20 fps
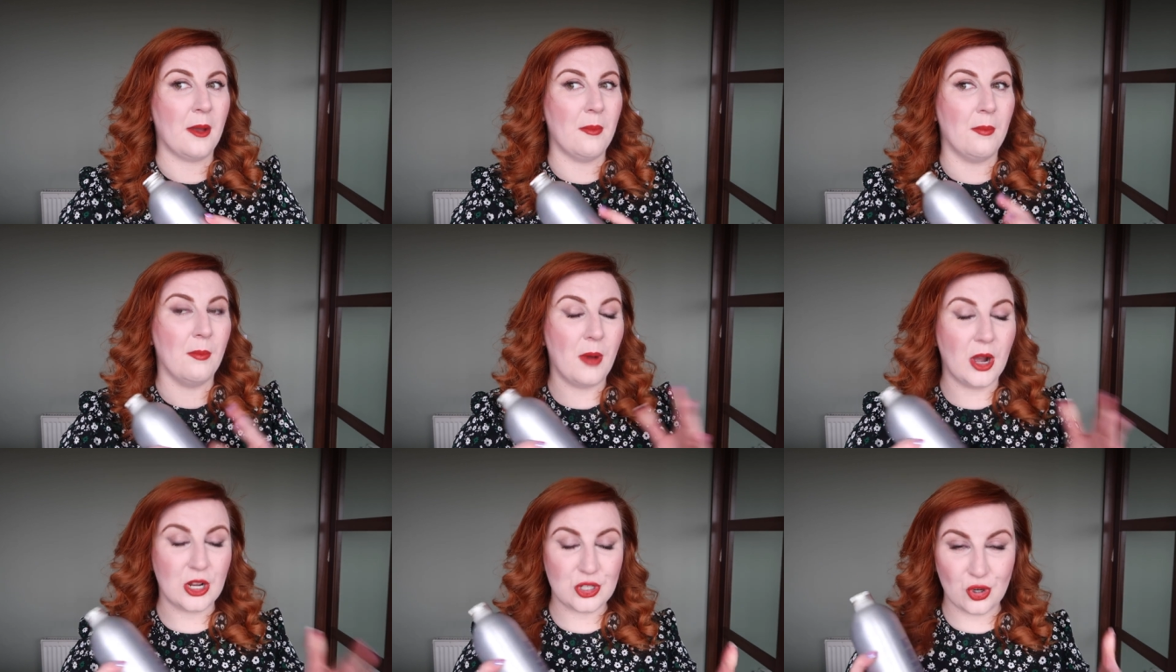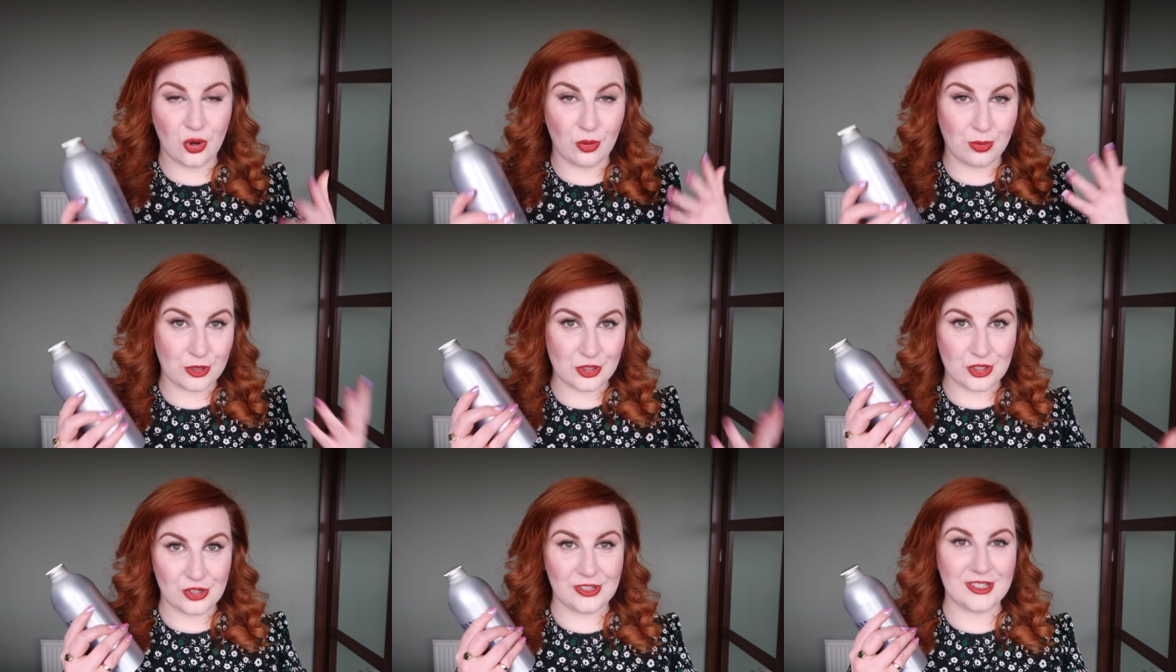much
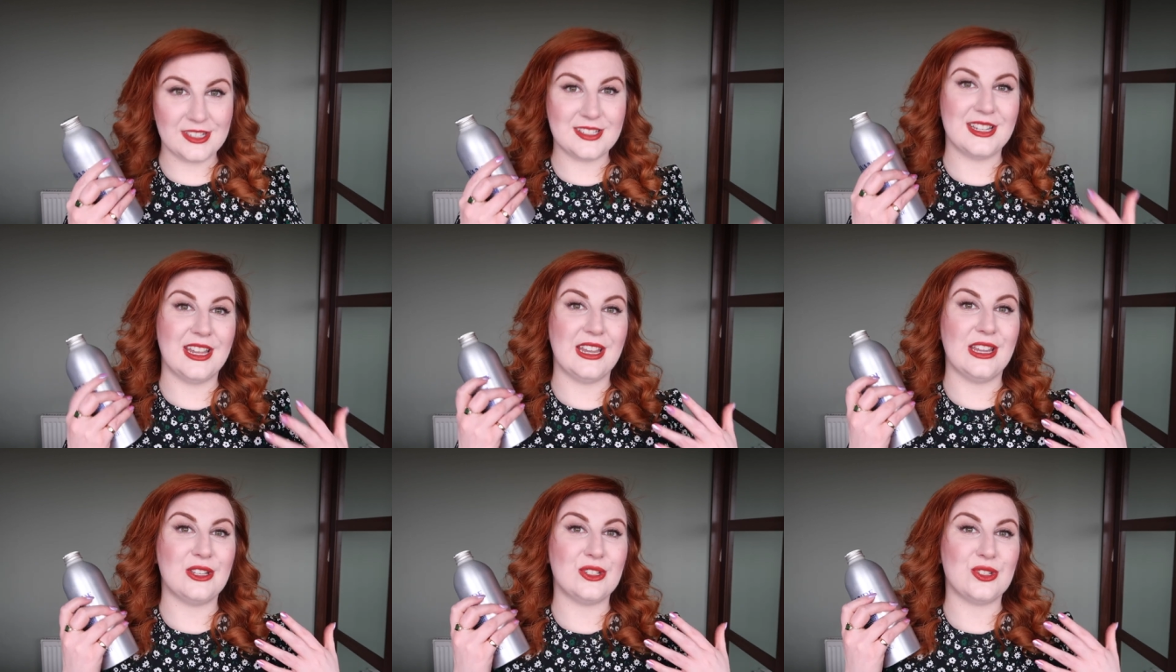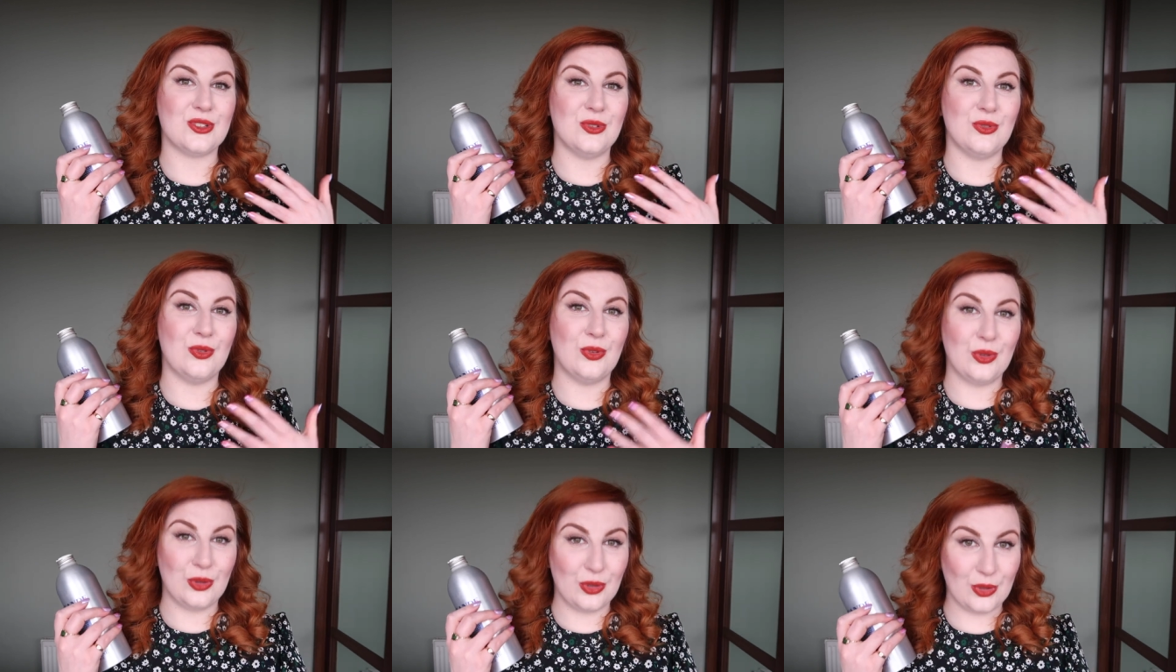opportunity
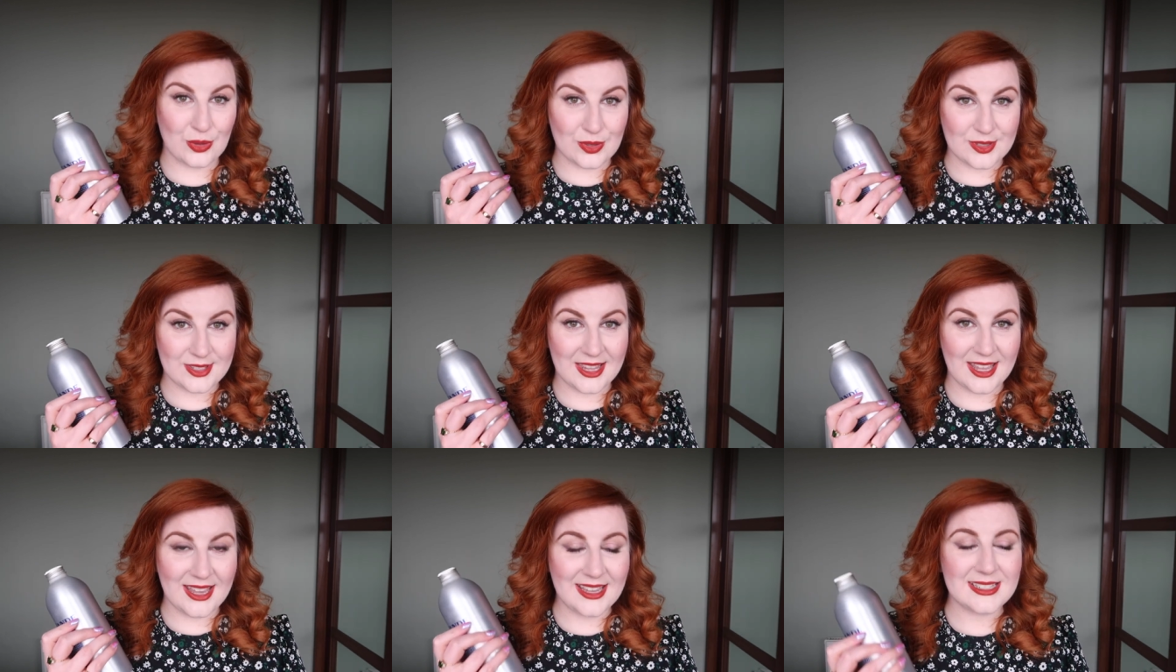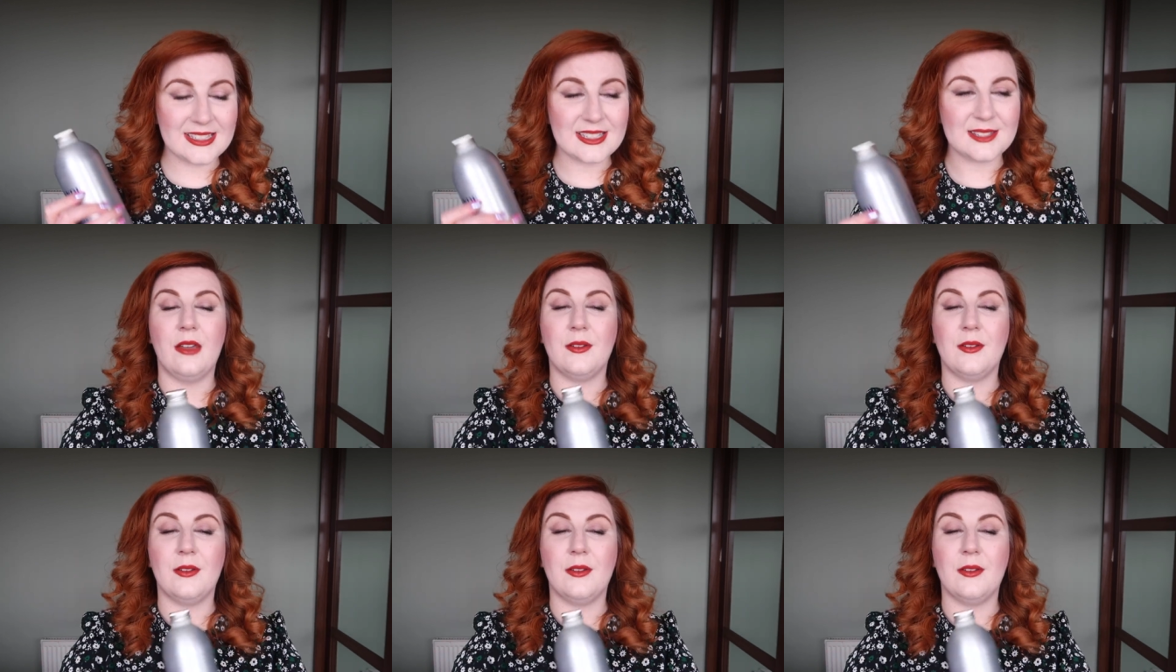to use this.